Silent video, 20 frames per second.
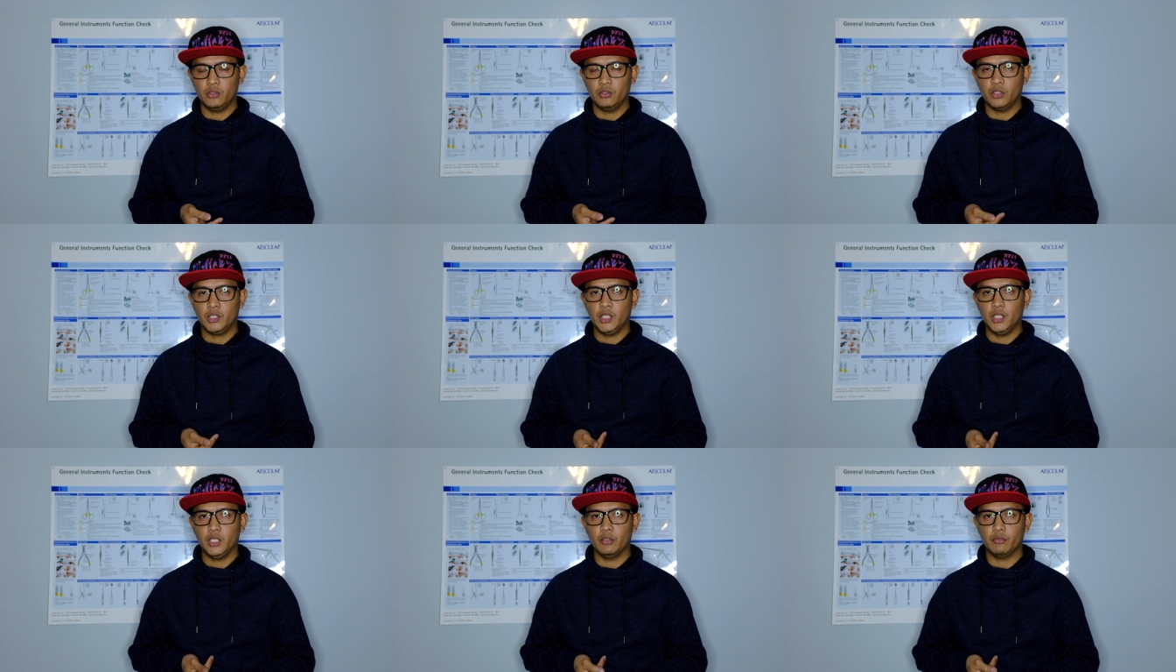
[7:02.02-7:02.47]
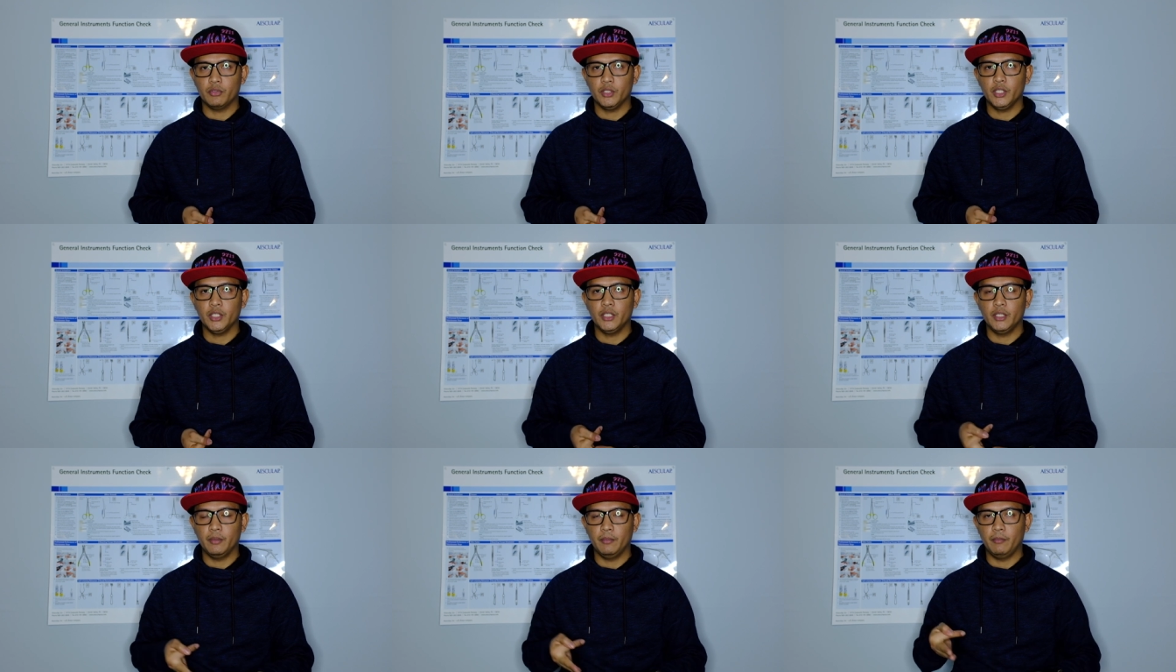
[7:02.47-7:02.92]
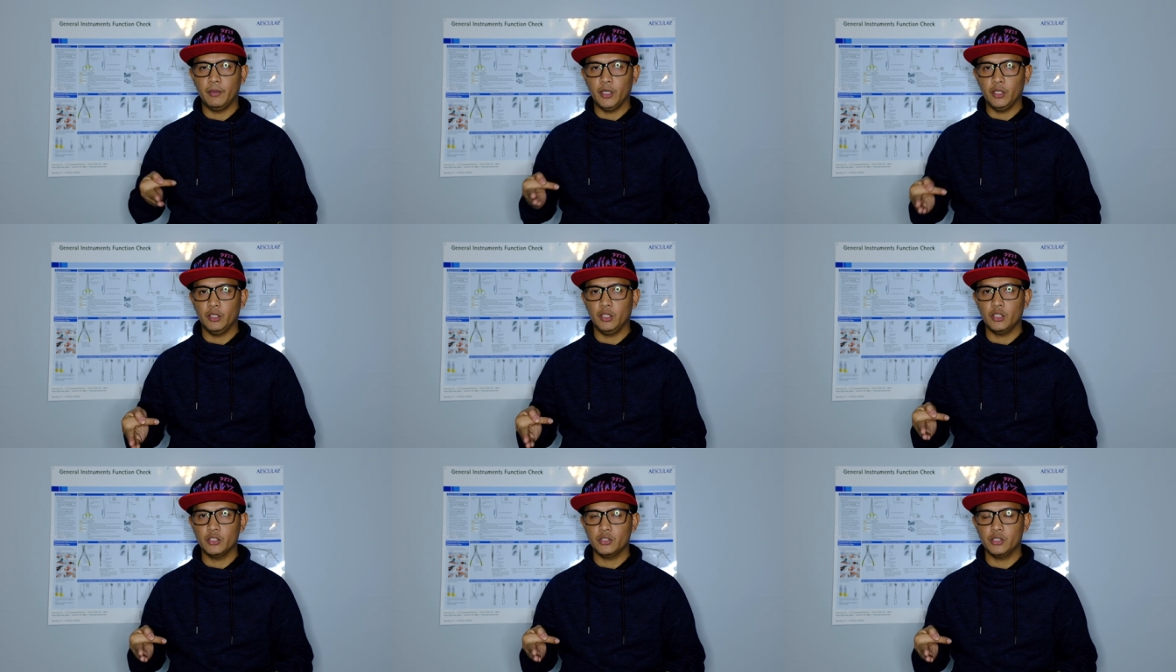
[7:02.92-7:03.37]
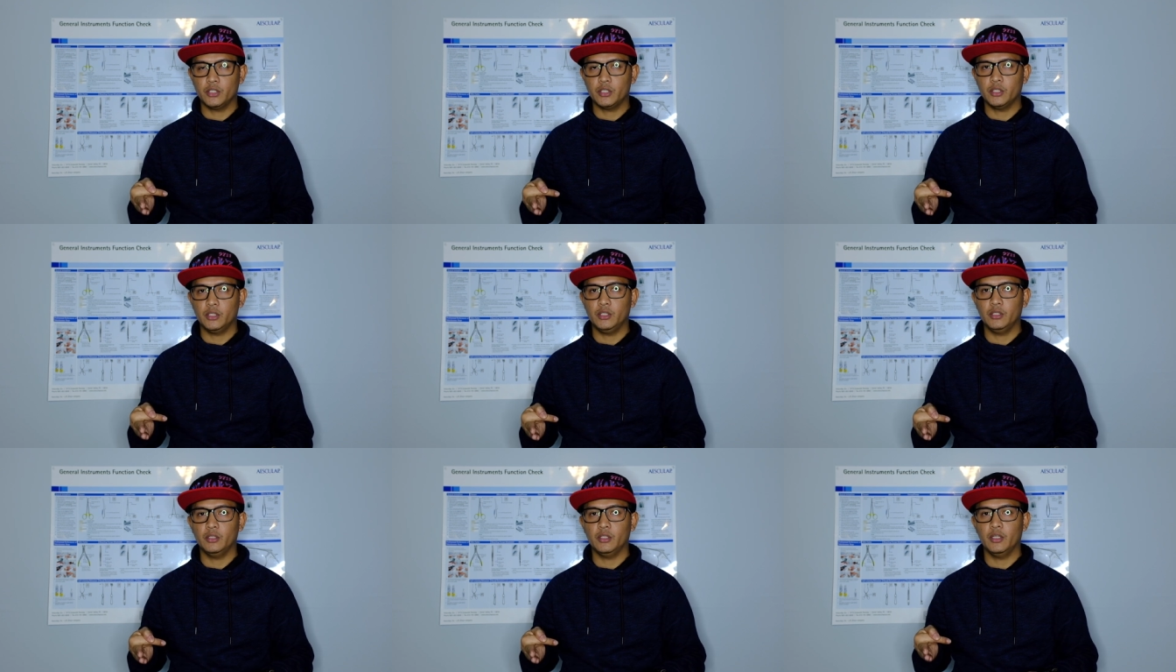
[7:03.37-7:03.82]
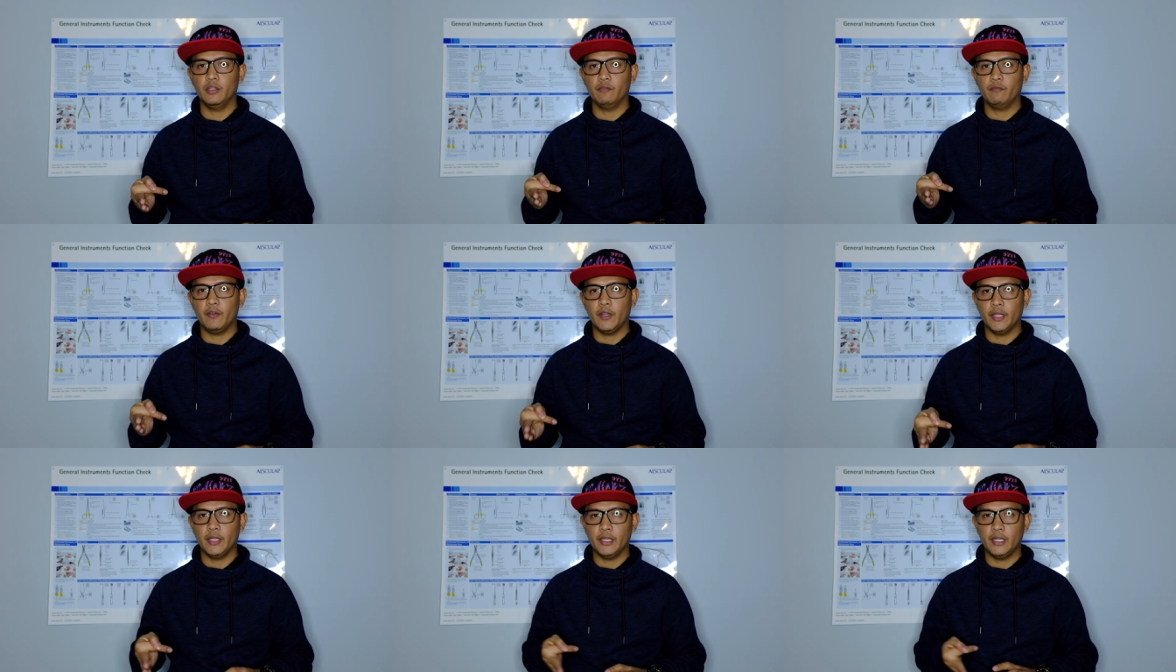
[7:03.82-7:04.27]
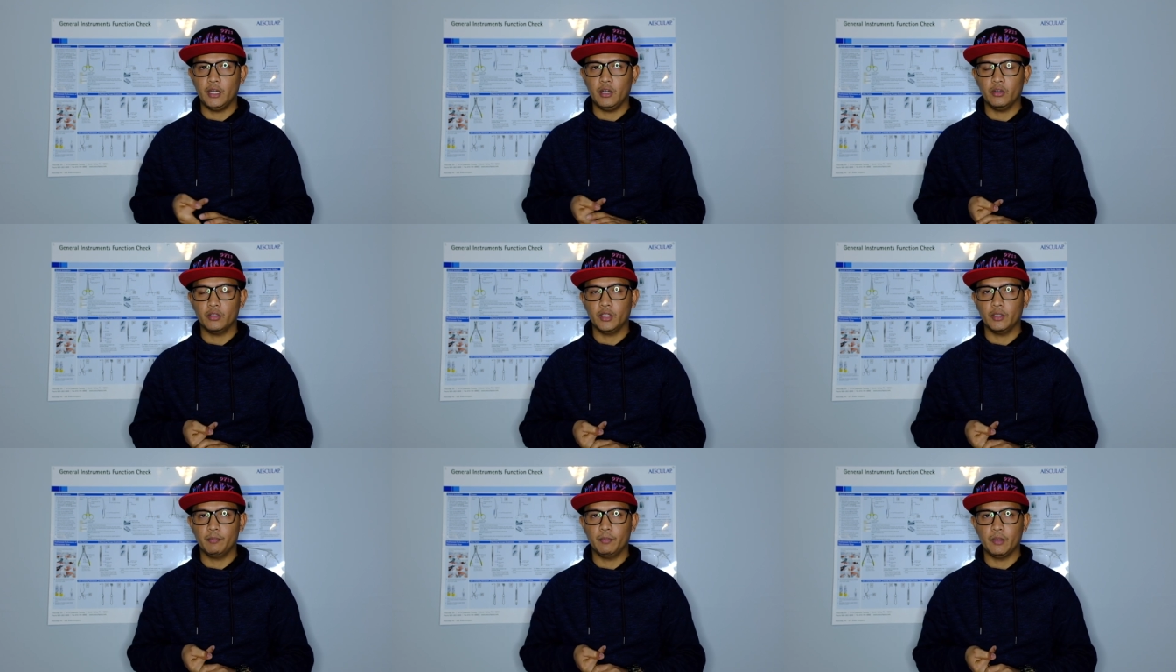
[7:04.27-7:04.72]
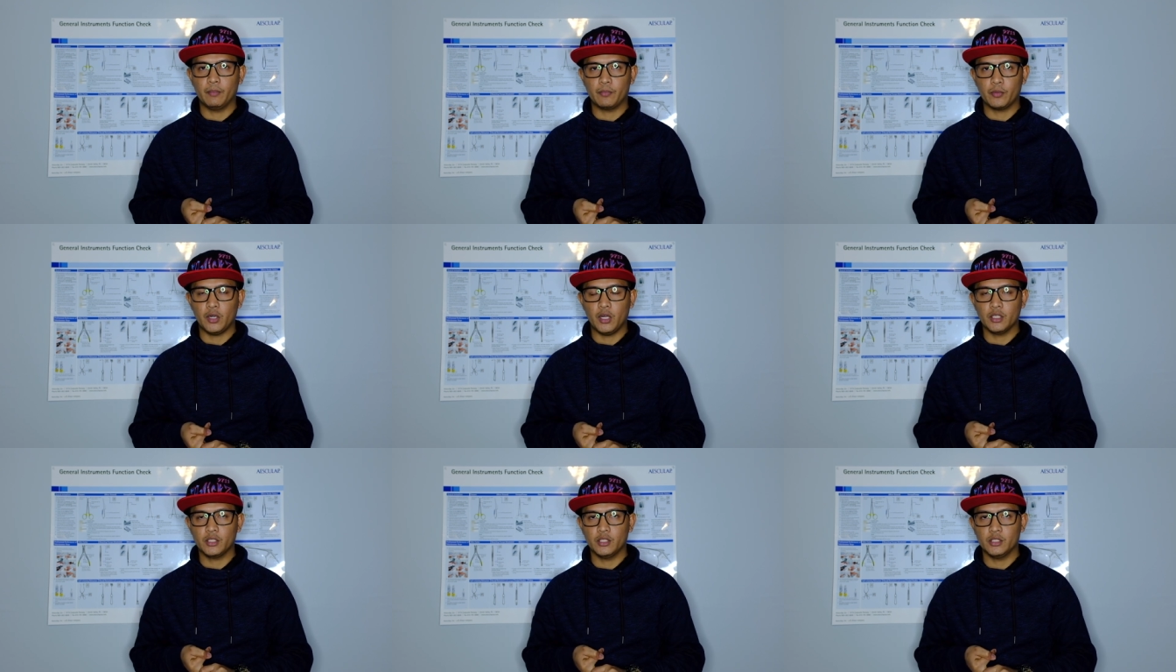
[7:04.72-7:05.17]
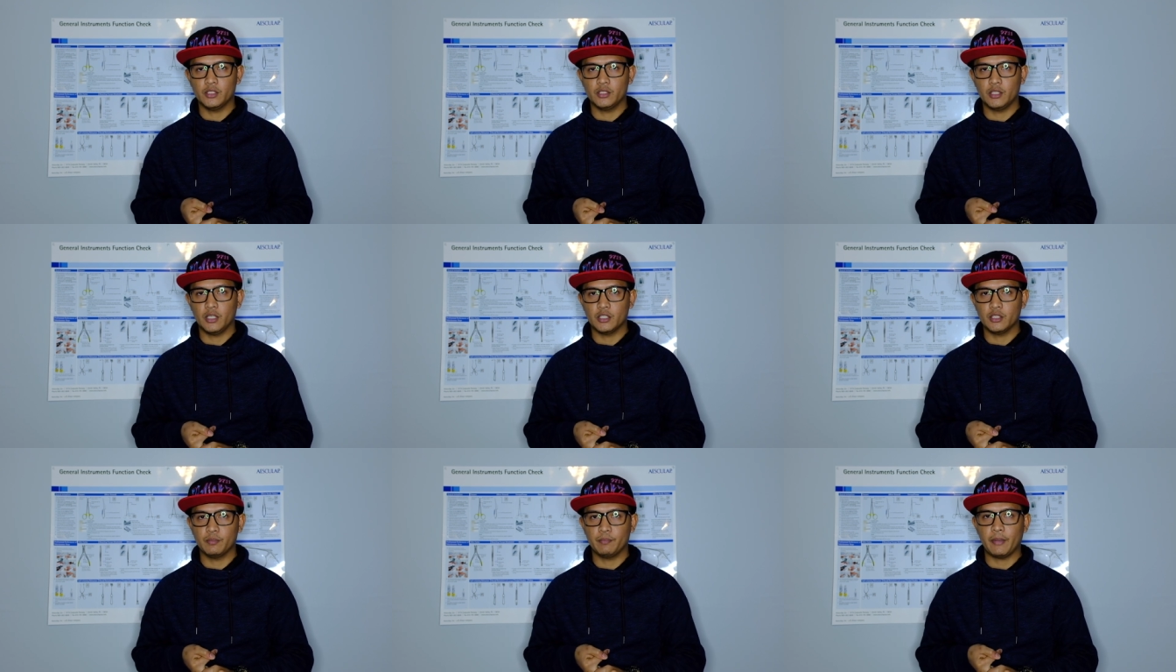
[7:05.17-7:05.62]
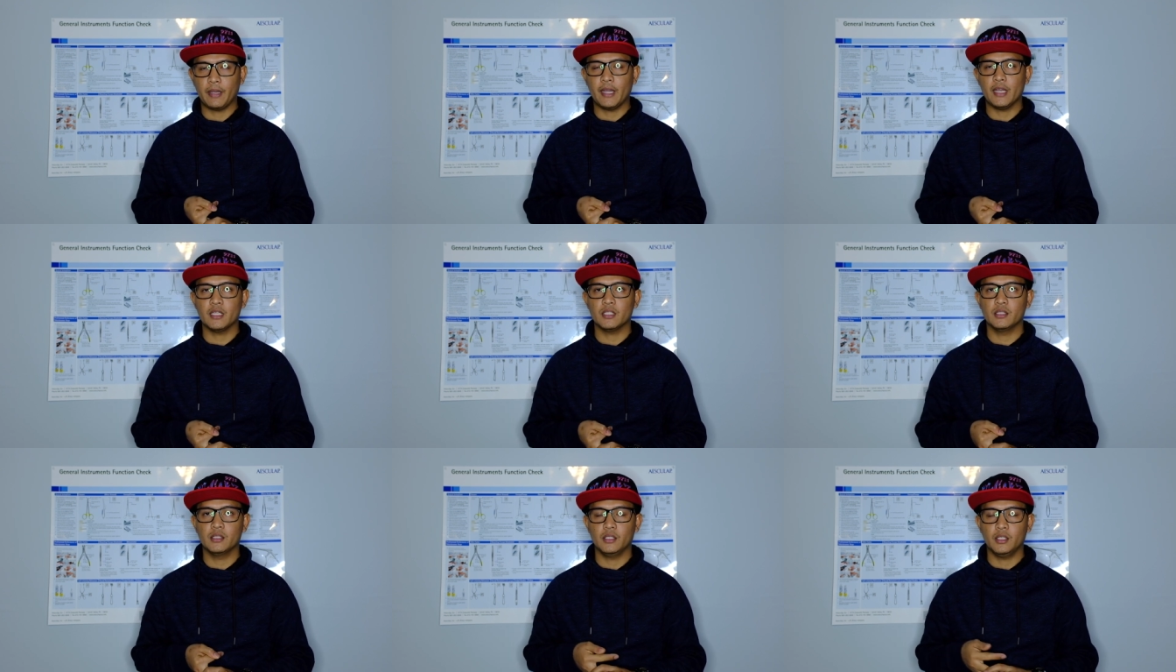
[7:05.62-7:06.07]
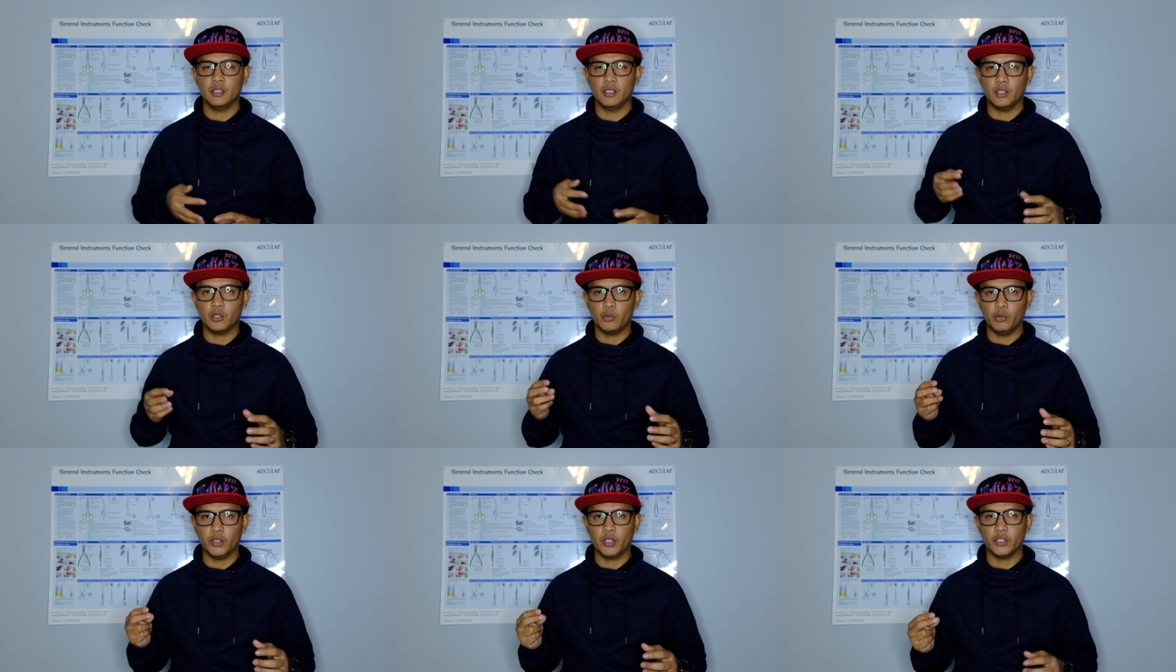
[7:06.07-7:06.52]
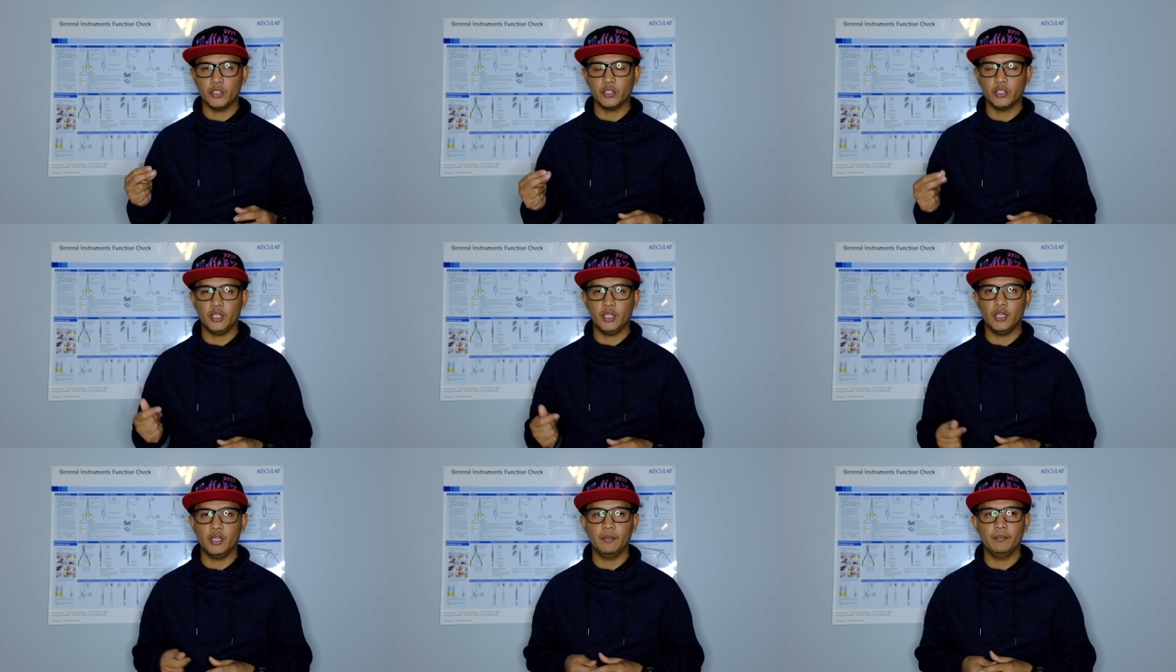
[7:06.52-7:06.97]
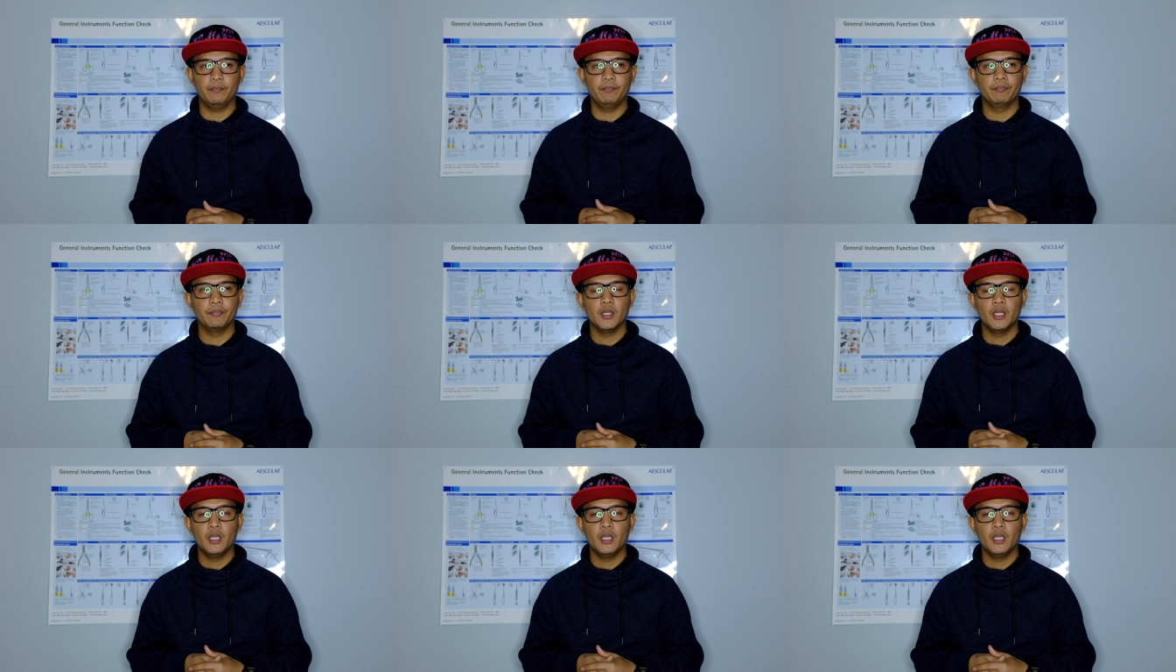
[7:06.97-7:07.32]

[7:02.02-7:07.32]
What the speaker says: you can read the biological and find out if the process has passed in a quicker time.